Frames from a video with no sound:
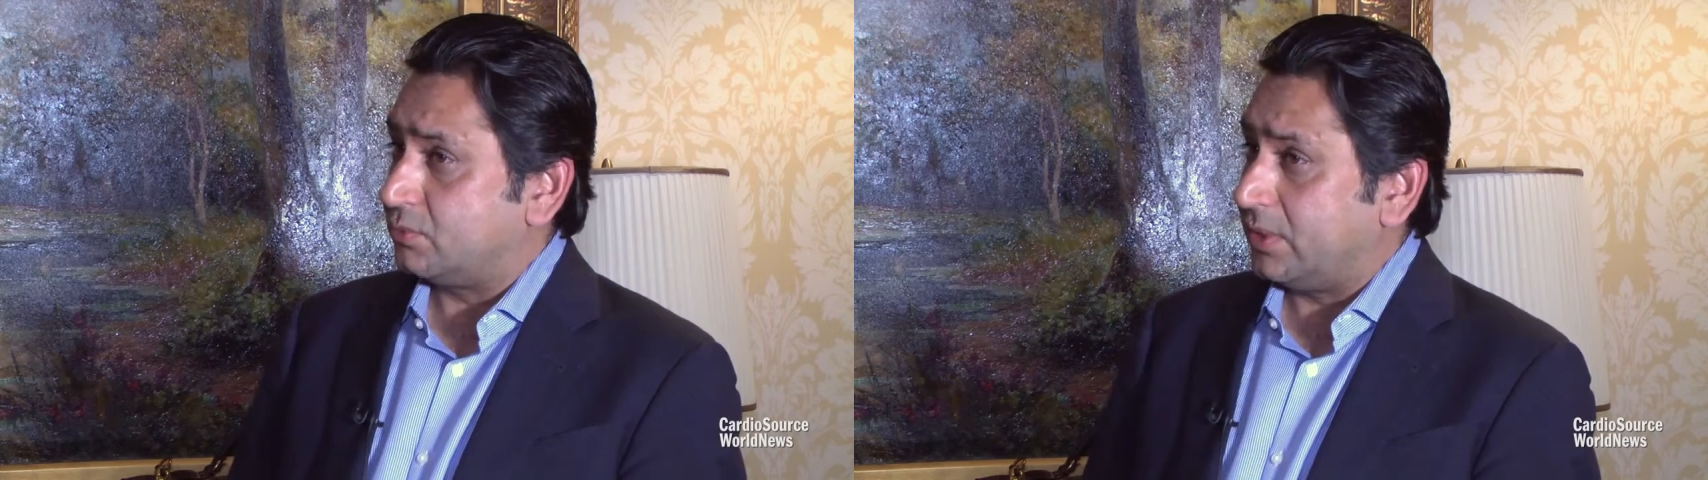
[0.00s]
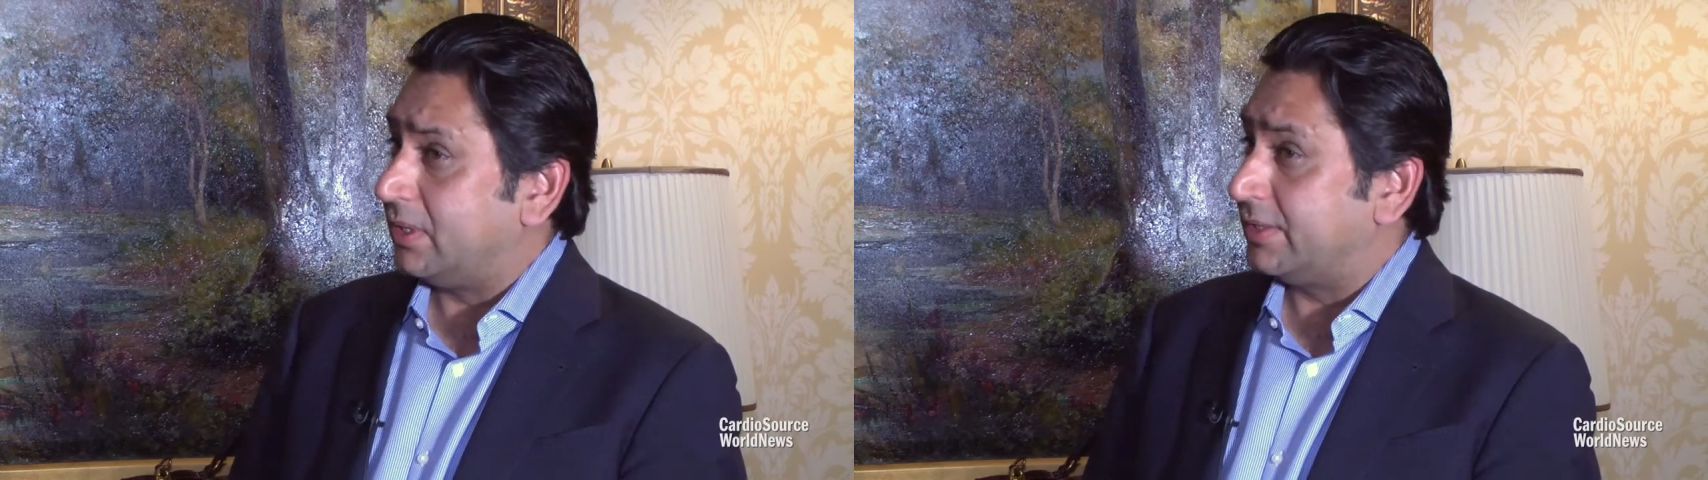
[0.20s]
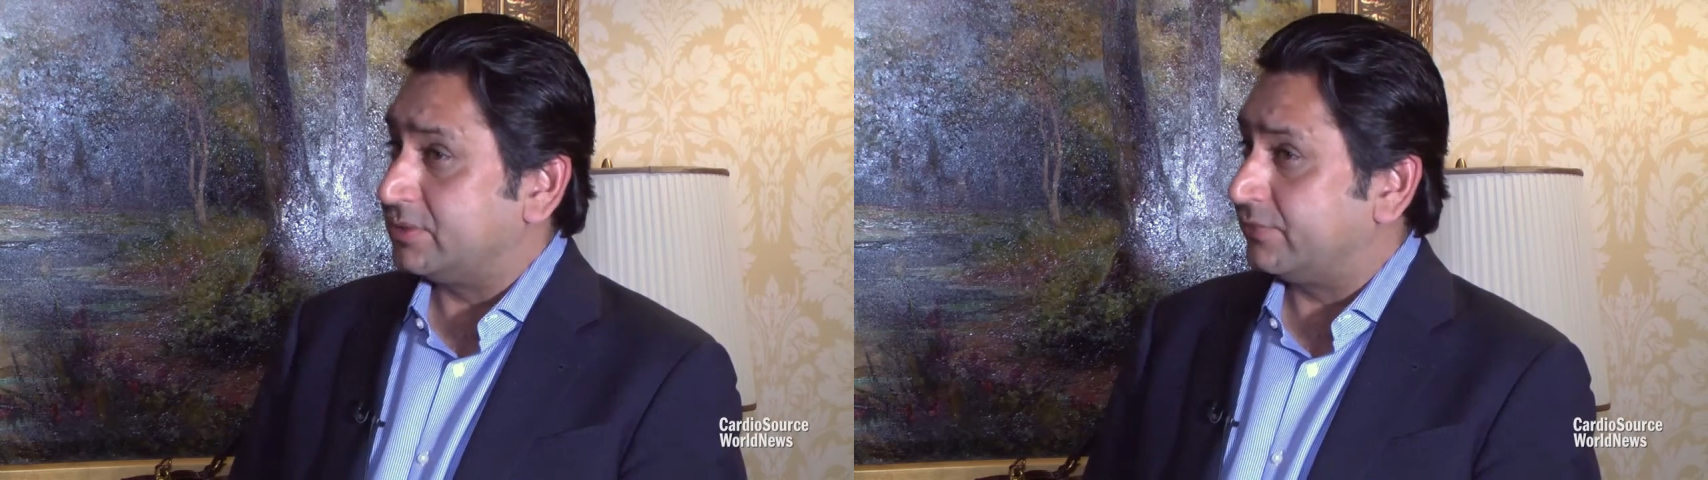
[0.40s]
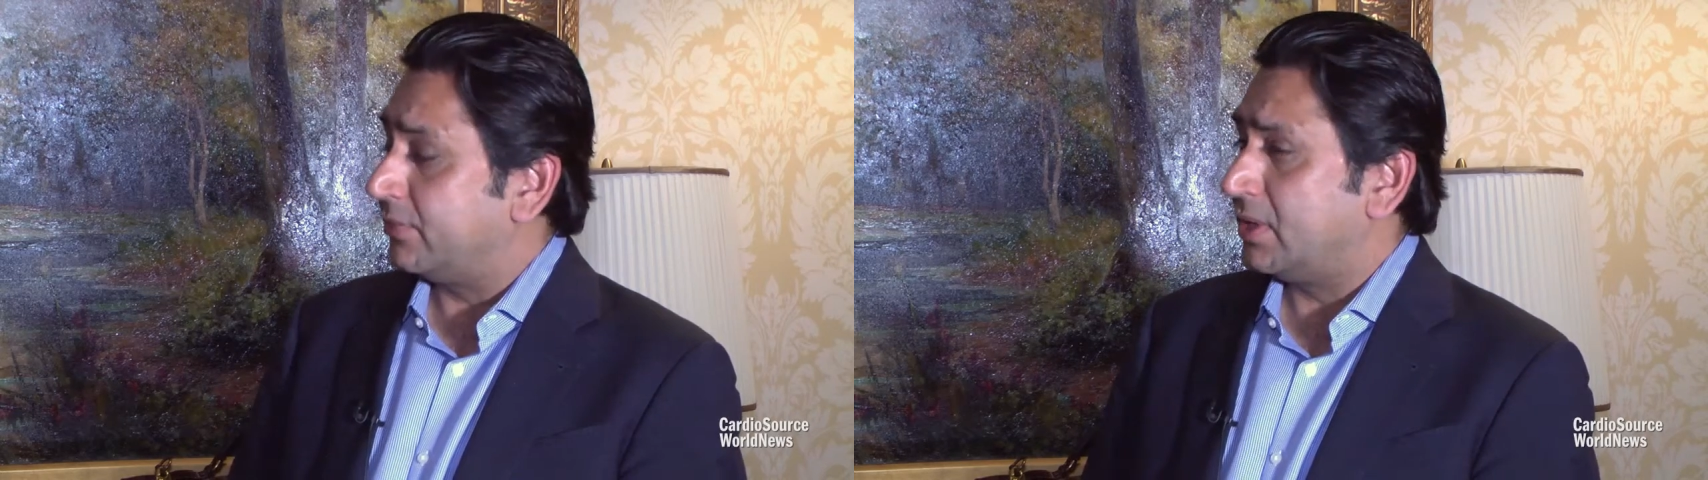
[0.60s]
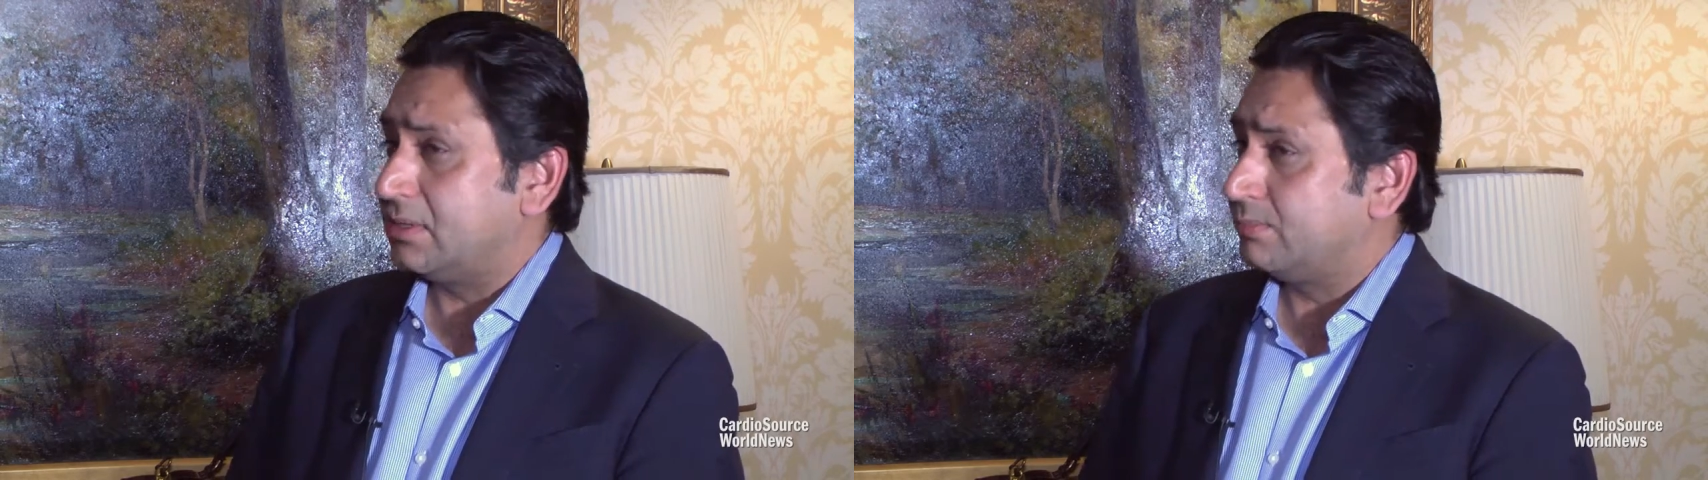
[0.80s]
well is a
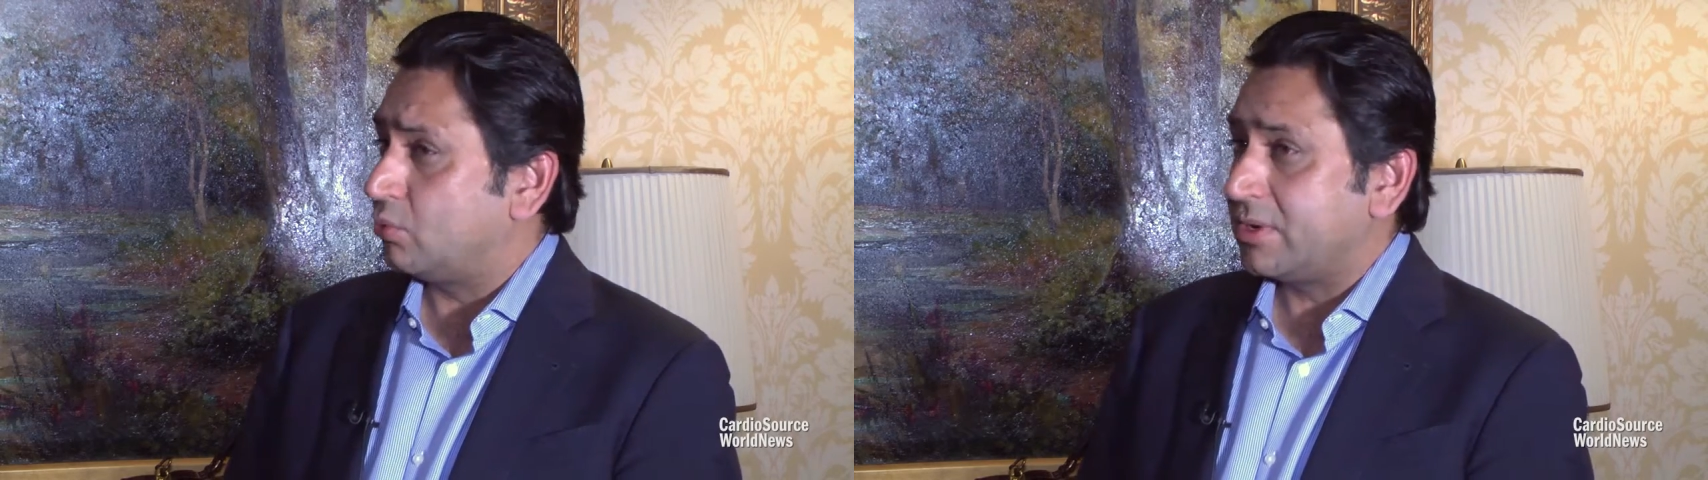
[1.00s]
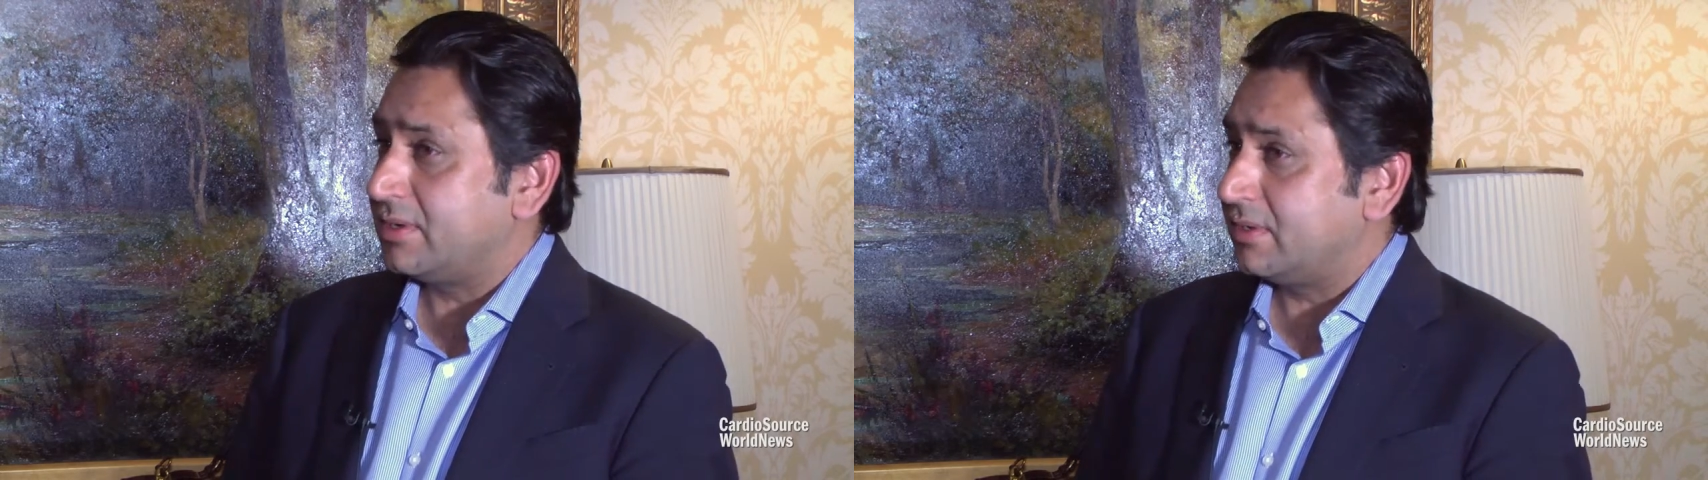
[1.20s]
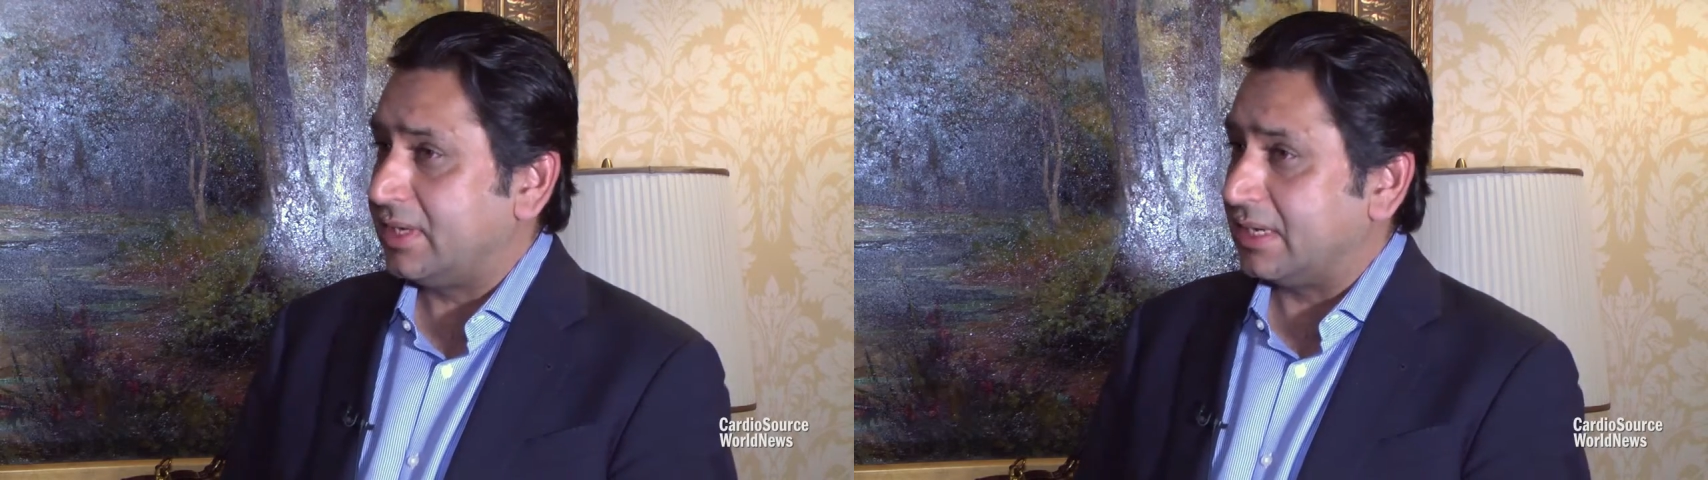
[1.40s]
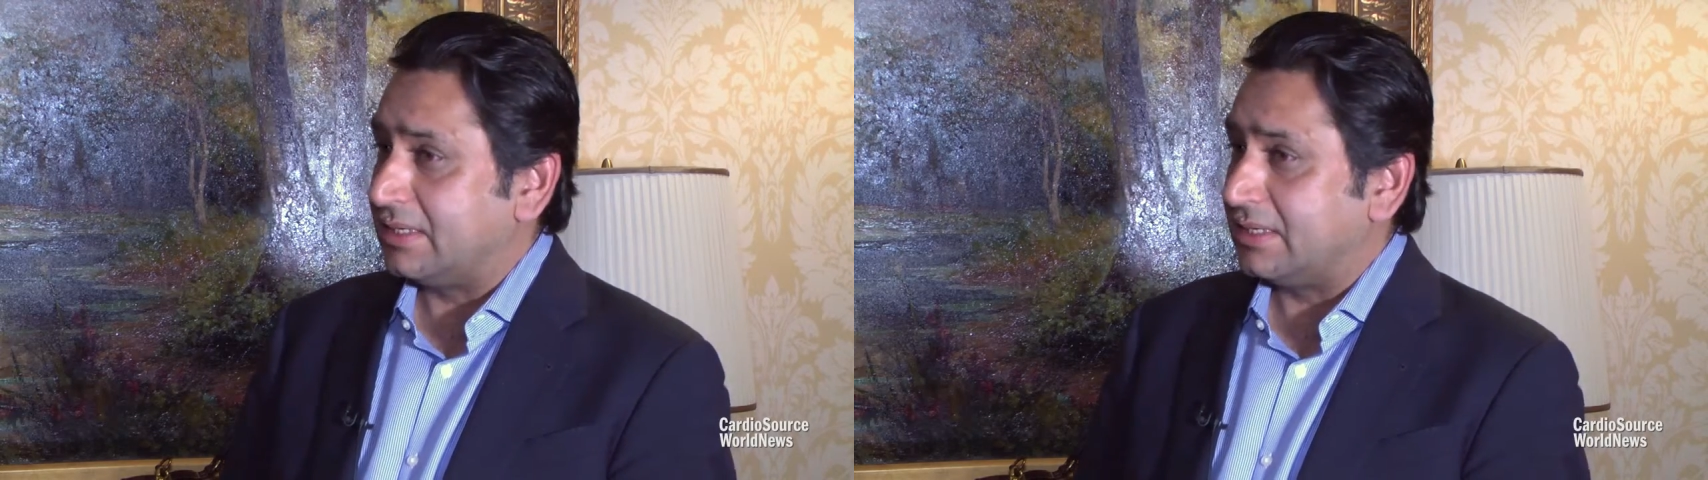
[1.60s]
very important thing.